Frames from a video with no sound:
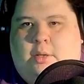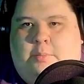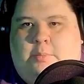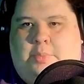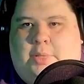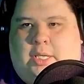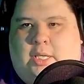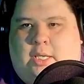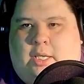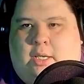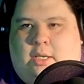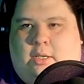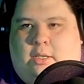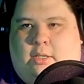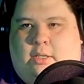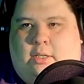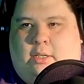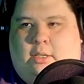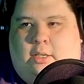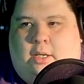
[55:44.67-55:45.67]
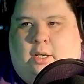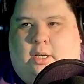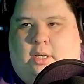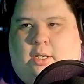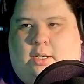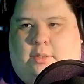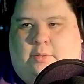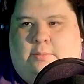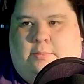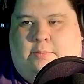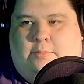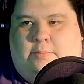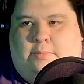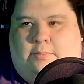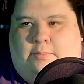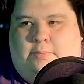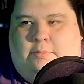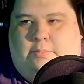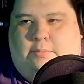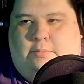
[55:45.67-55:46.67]
being um,
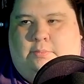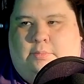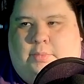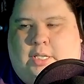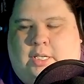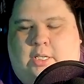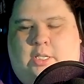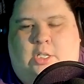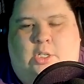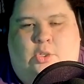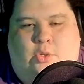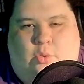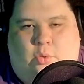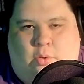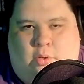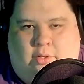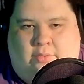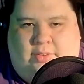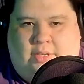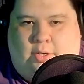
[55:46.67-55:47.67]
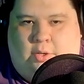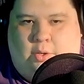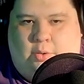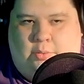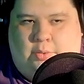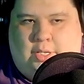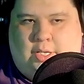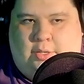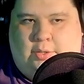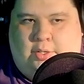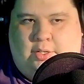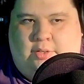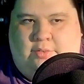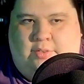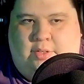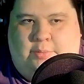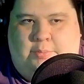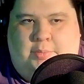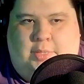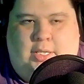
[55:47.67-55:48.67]
in control of their own narrative
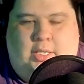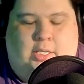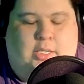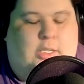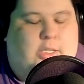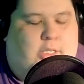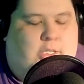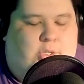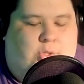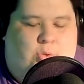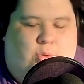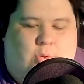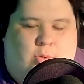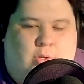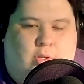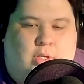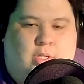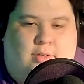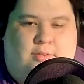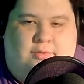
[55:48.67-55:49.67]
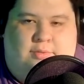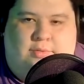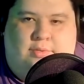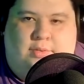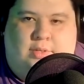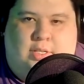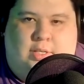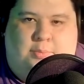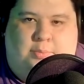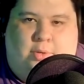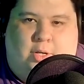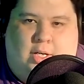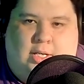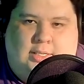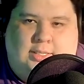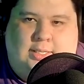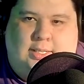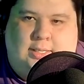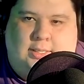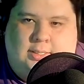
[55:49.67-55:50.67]
and being in control of the
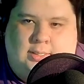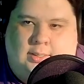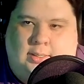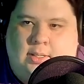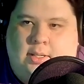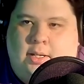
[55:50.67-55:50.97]
process,